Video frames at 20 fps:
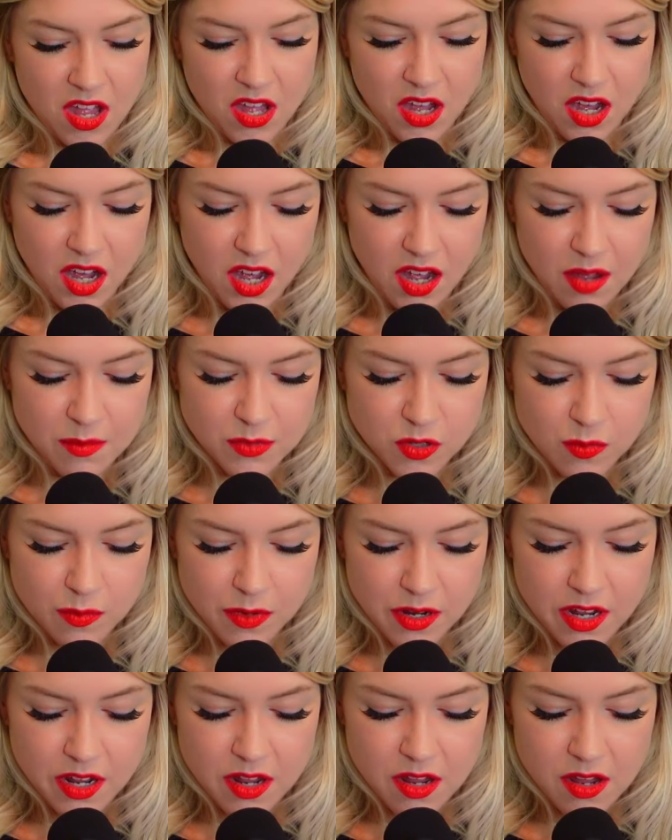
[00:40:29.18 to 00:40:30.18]
Um, so
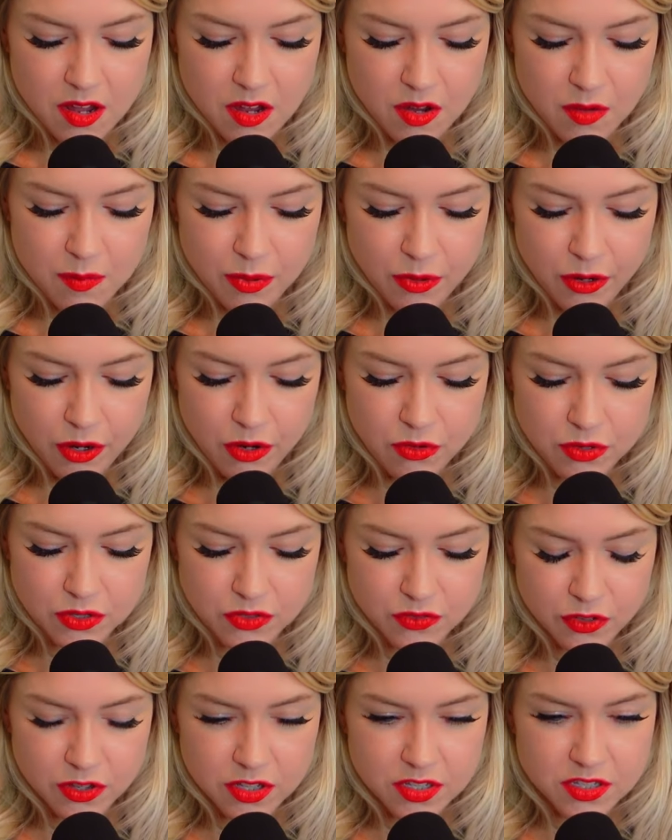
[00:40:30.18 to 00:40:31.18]
my pros
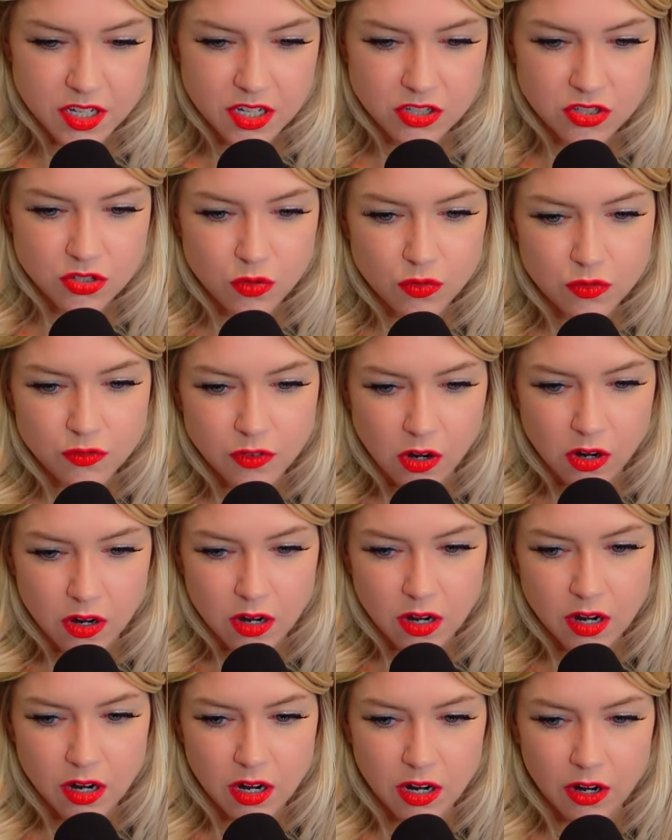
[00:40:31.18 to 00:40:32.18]
for the set so
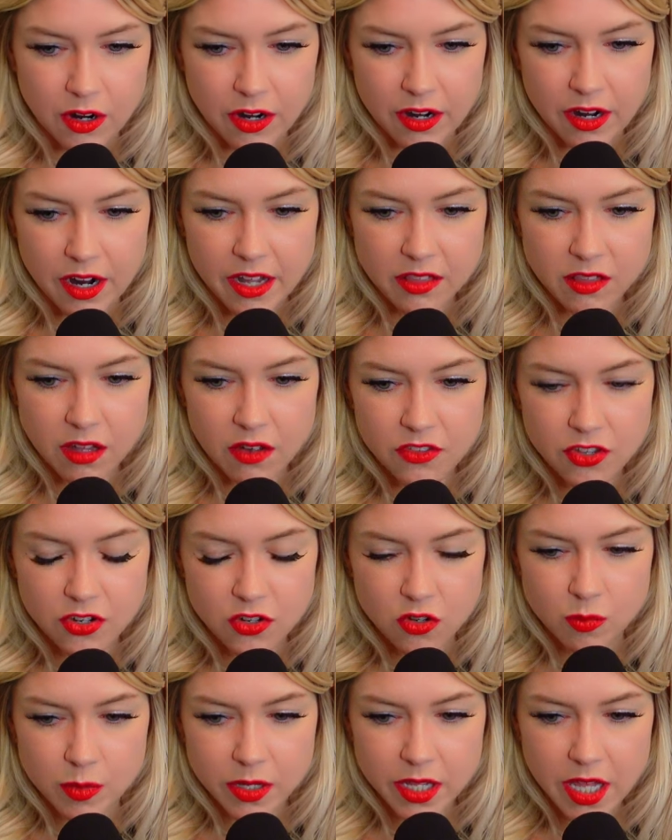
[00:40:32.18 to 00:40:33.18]
far are I love the
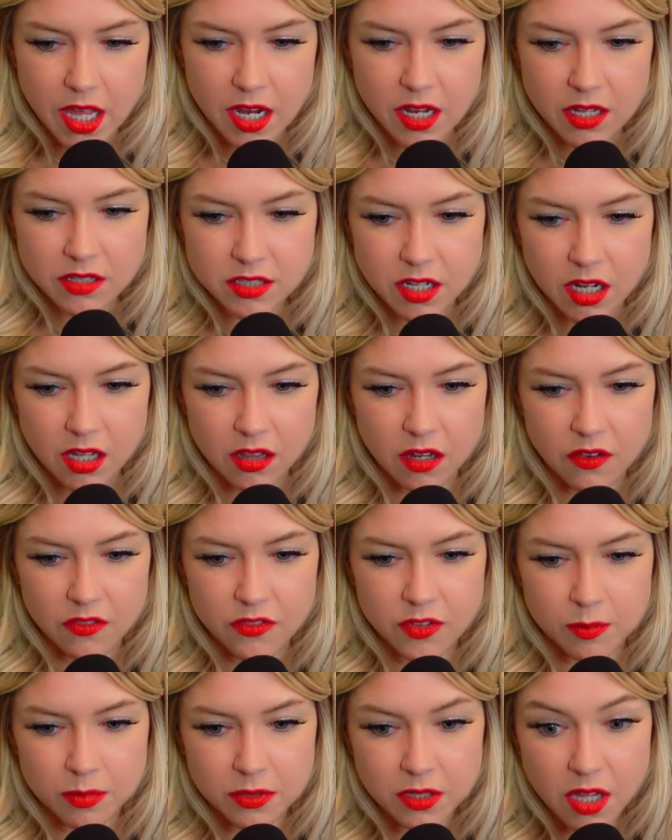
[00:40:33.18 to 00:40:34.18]
new mechanics, I love
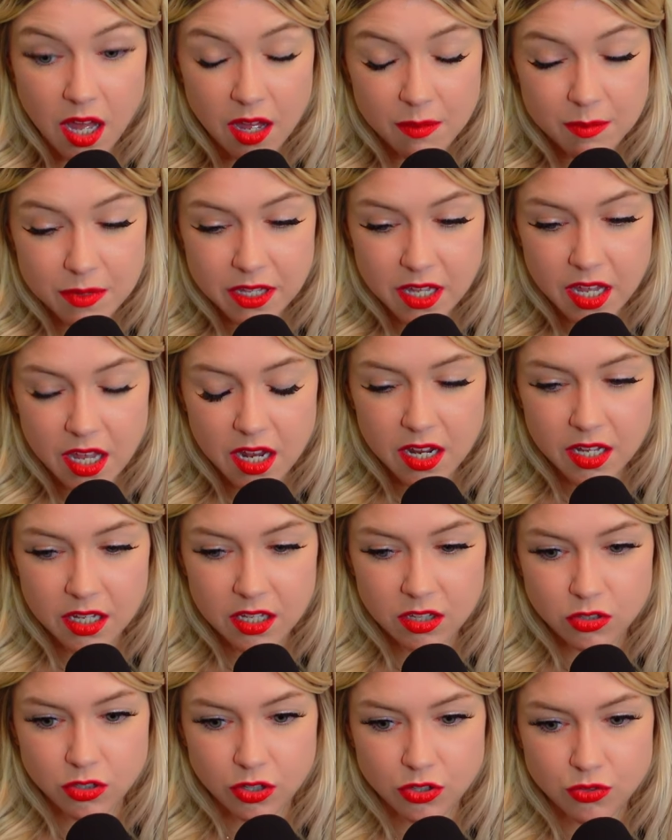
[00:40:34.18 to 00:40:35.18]
the plot mechanic,
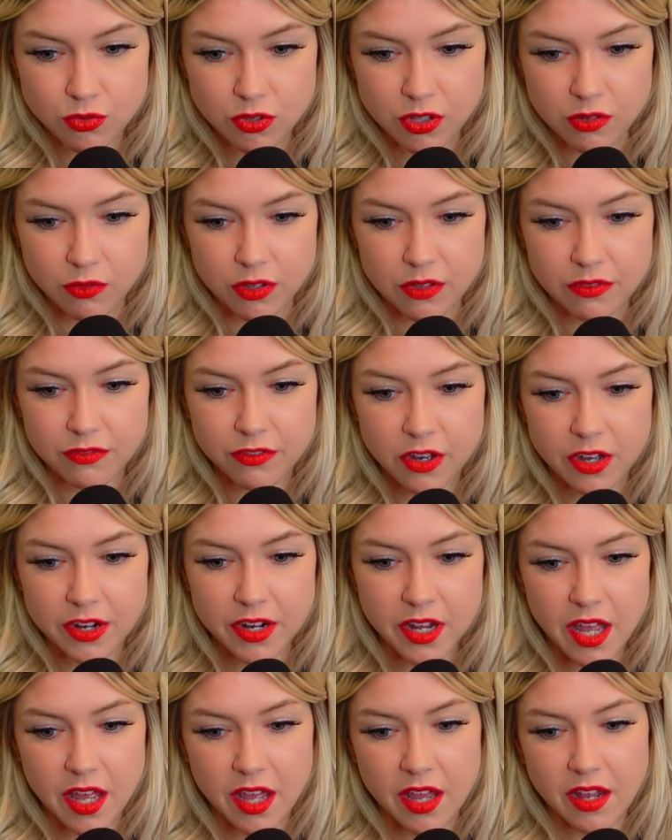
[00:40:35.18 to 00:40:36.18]
it looks really, really
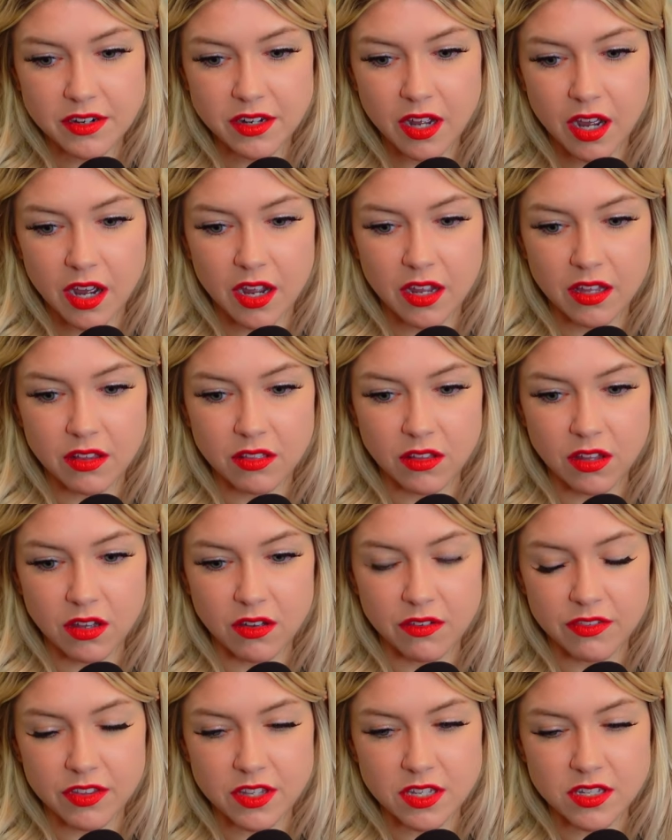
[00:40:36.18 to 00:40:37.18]
fun, and I
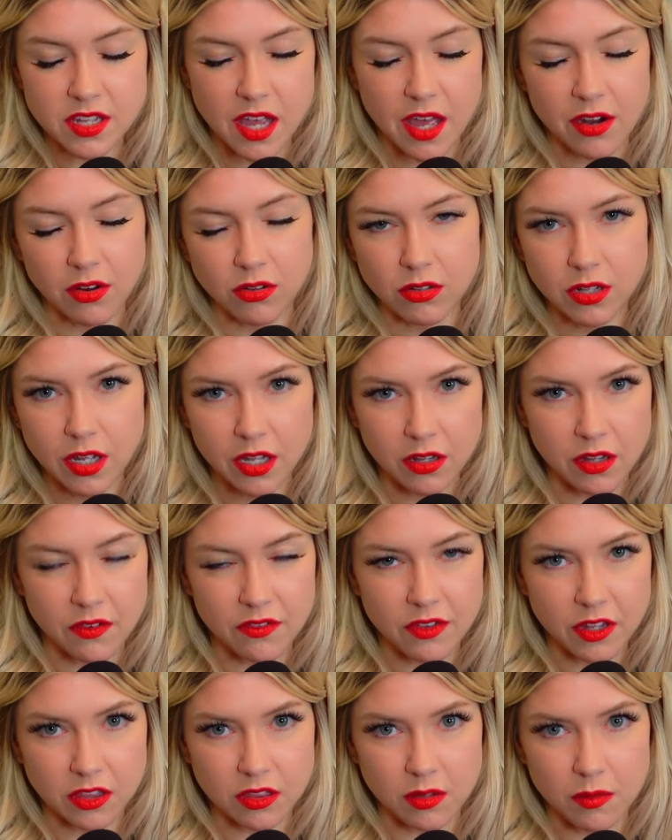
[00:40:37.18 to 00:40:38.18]
love the saddle. I love
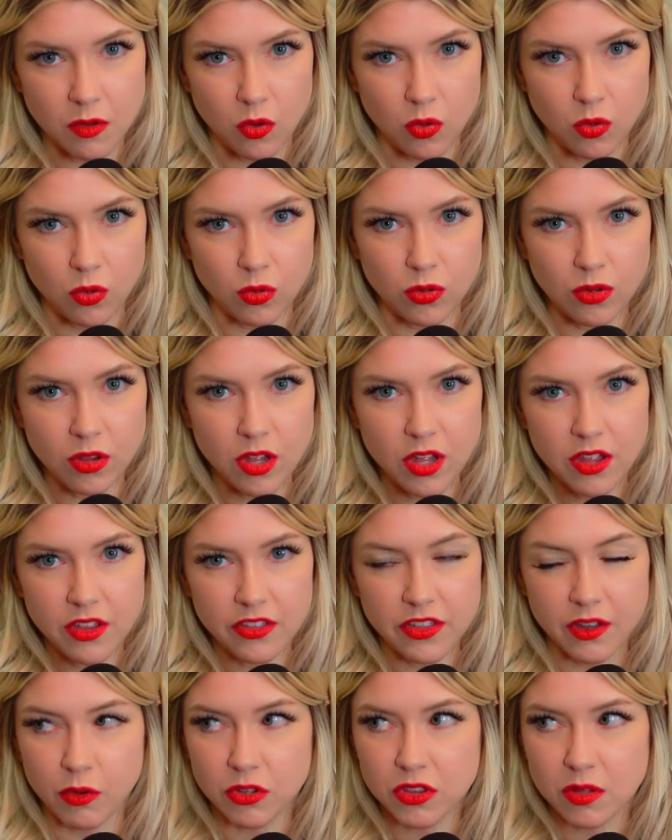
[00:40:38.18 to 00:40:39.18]
like the whole
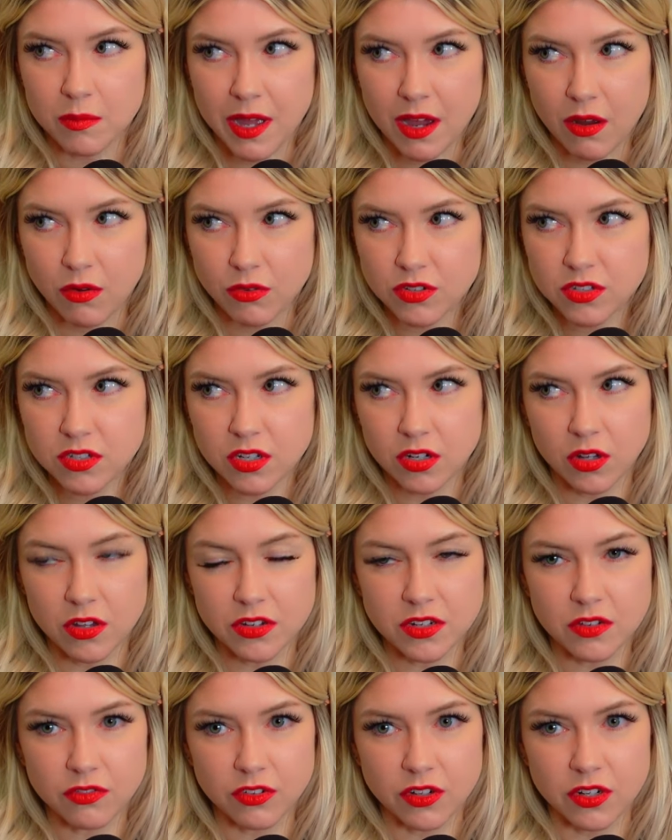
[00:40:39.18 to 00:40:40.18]
thing with the mounts mm-hmm. and all mm-hmm. the
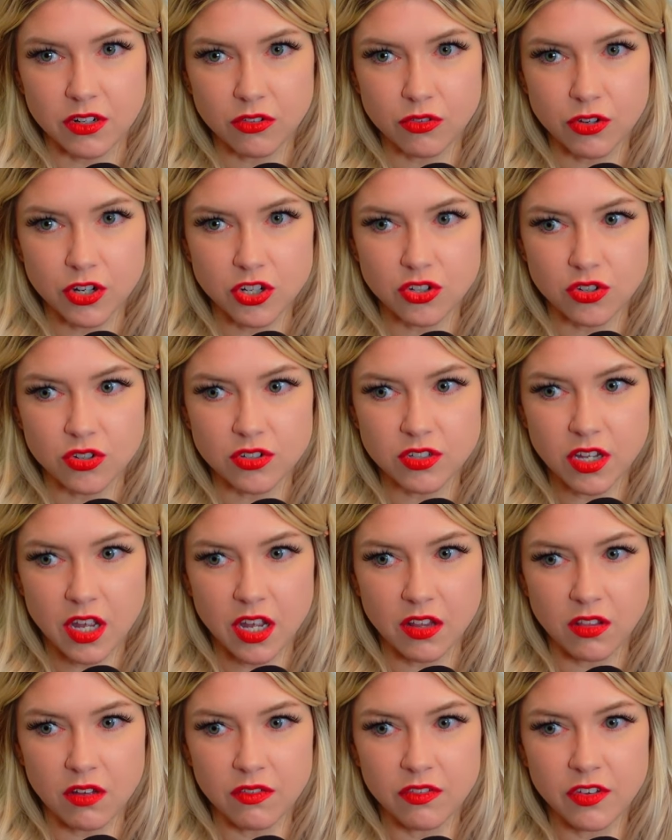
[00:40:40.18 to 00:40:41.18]
different creatures. I
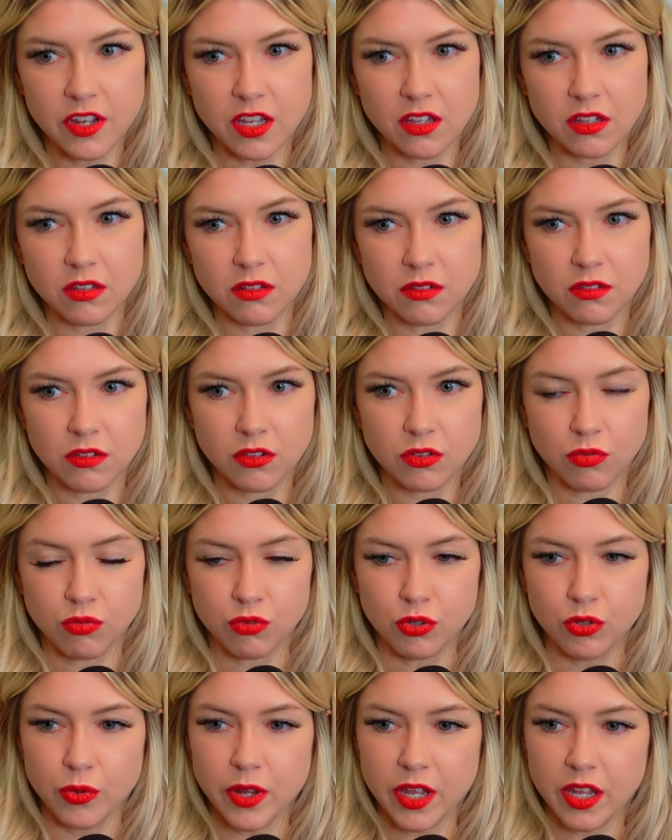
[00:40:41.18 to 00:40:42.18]
love like
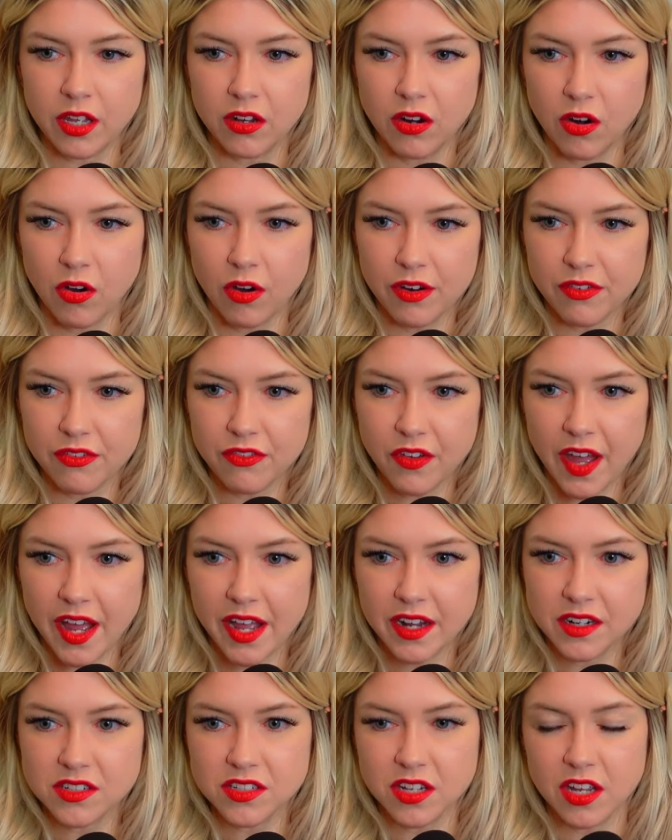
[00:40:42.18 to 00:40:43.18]
crewing
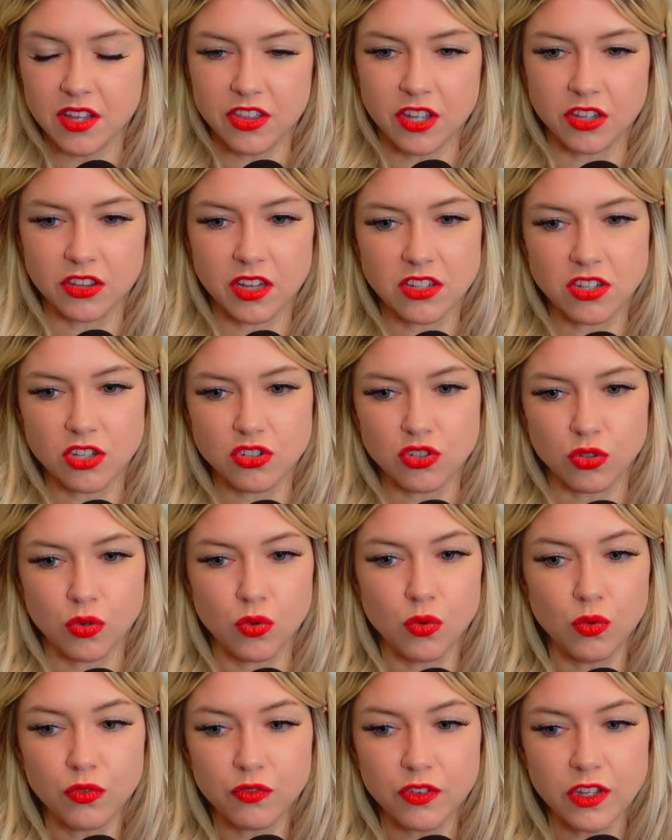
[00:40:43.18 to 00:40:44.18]
artifacts. Mm-hmm. I think that's such a
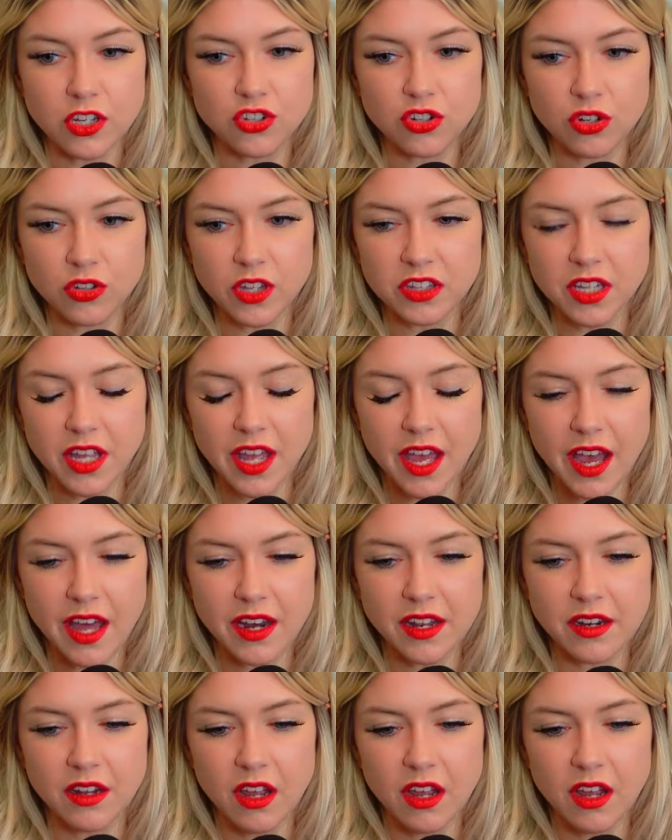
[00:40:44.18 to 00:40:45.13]
cool feature that they added.